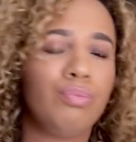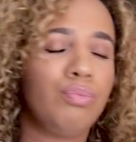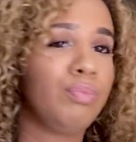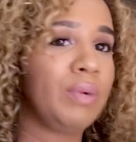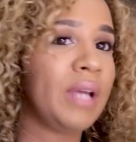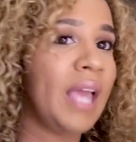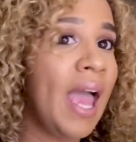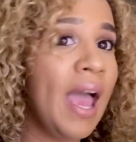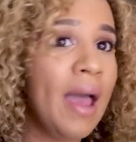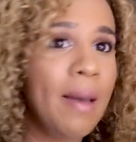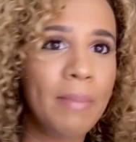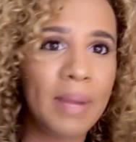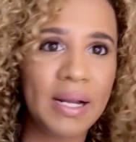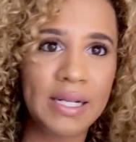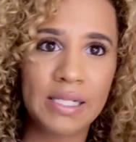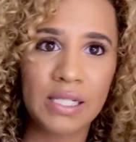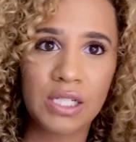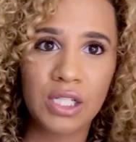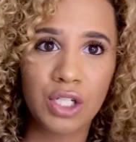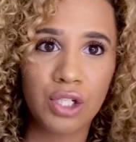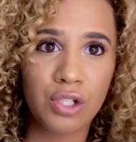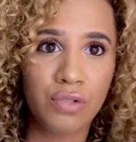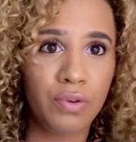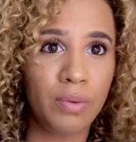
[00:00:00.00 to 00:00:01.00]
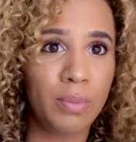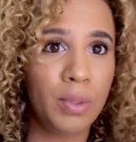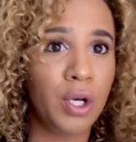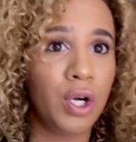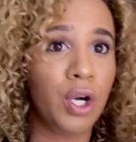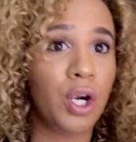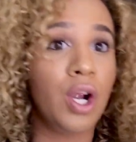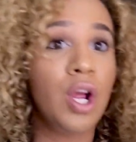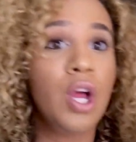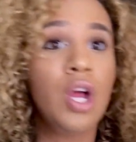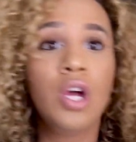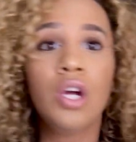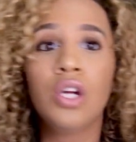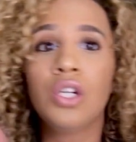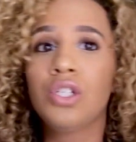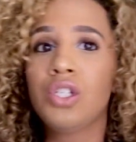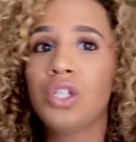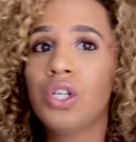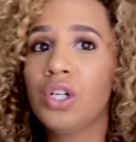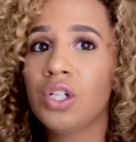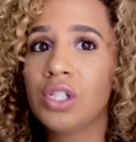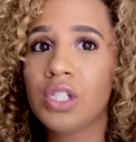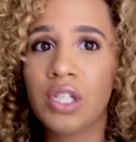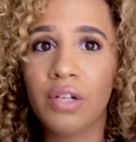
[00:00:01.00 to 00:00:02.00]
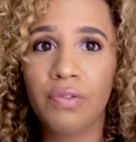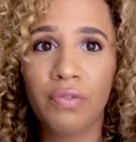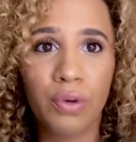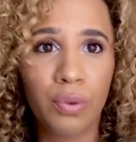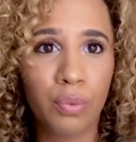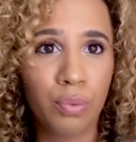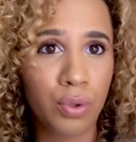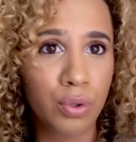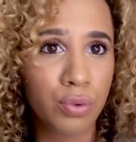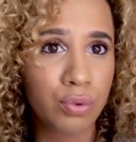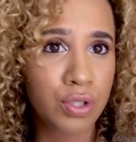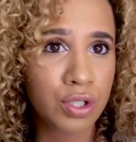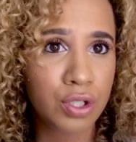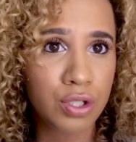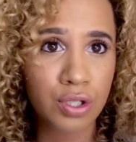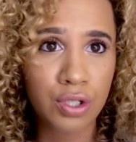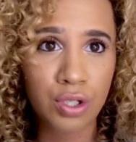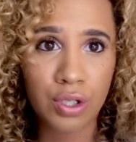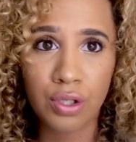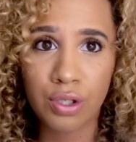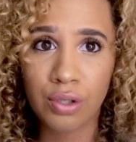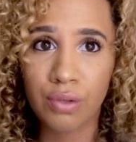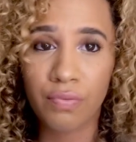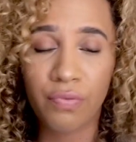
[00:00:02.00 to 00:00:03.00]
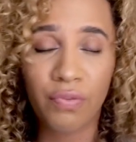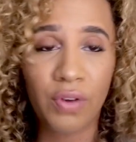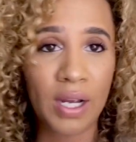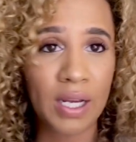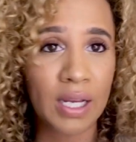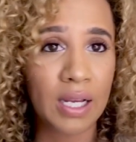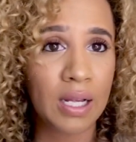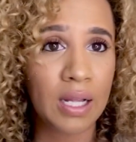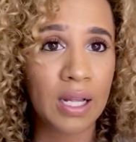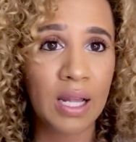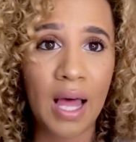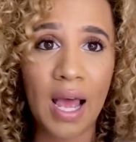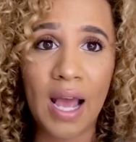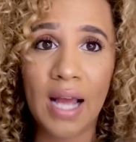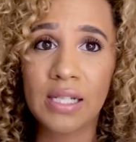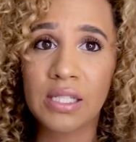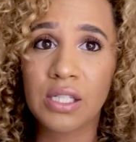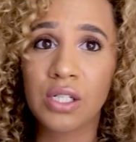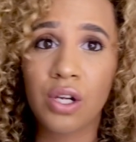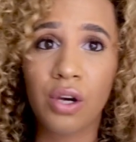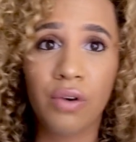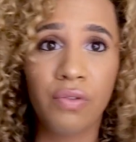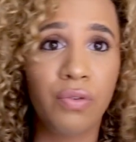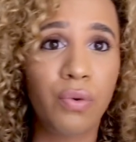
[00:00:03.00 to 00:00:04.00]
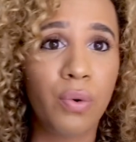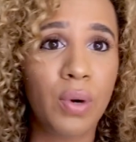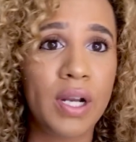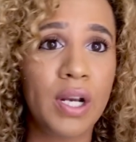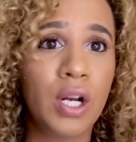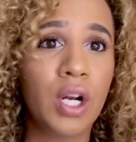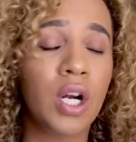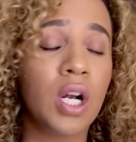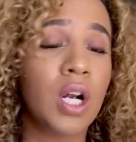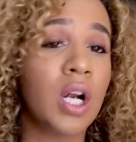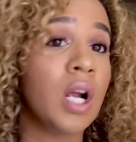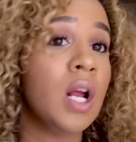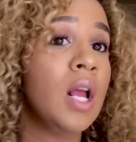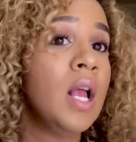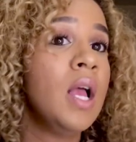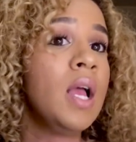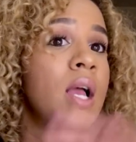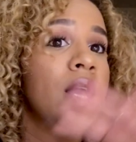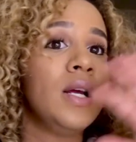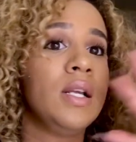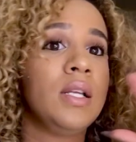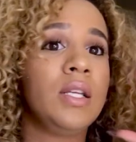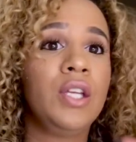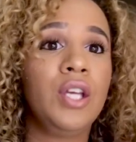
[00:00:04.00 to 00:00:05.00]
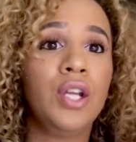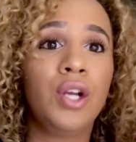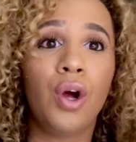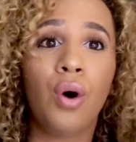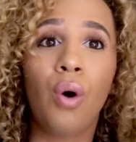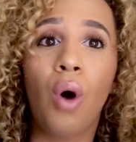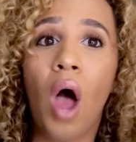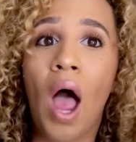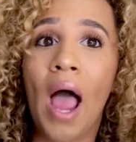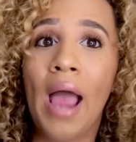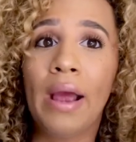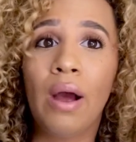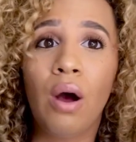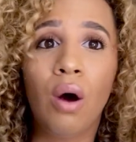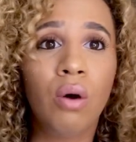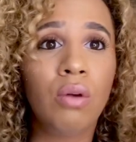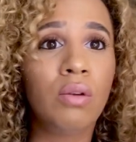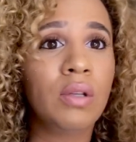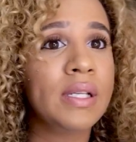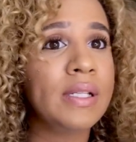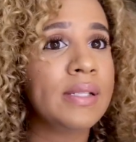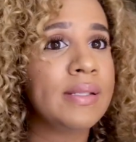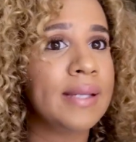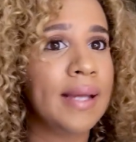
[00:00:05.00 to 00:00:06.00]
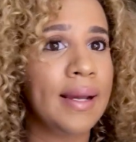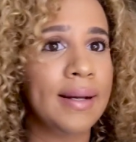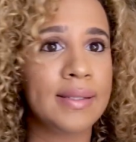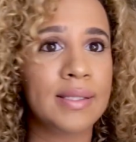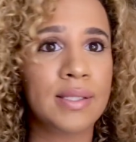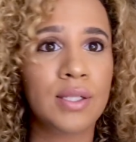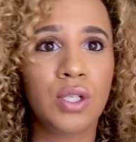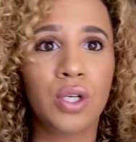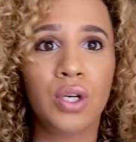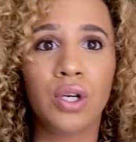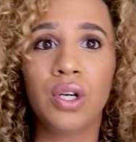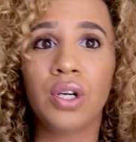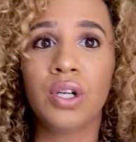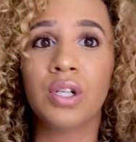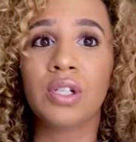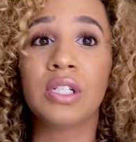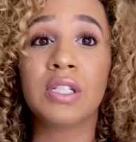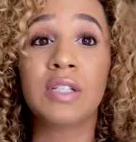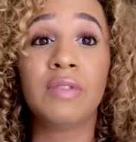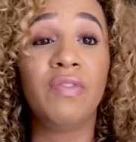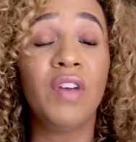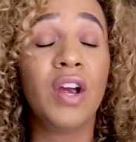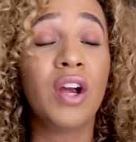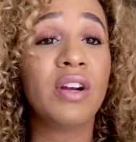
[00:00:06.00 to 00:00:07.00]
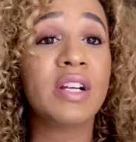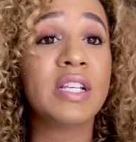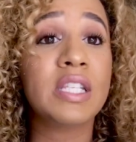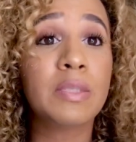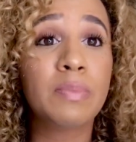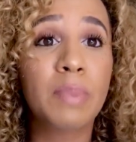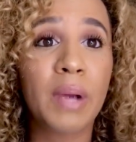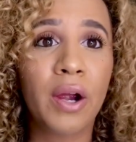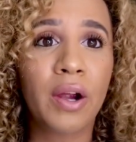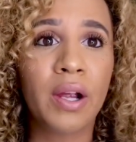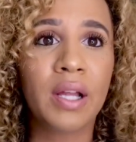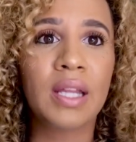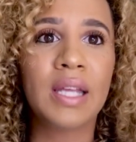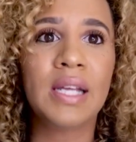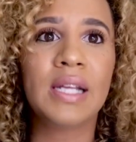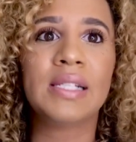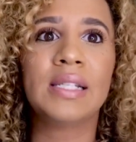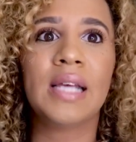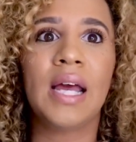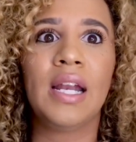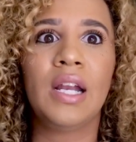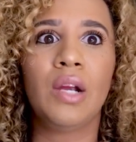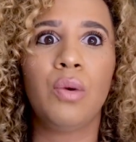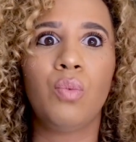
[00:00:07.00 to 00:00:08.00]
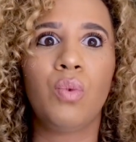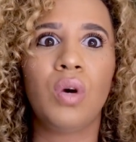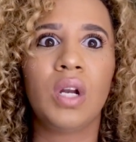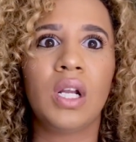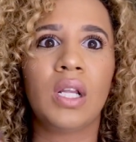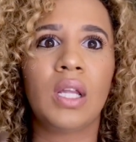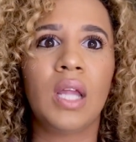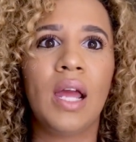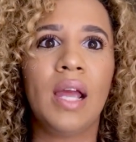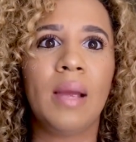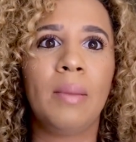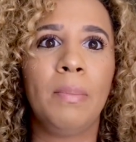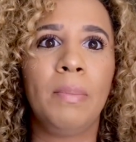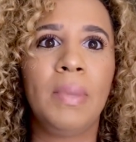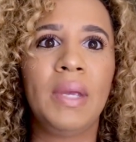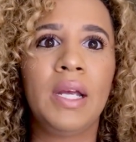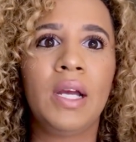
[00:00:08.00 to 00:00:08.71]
kept my distance from her, took different routes to fucking class to avoid her. You know, I only text her very sparingly because I didn't want to, like, be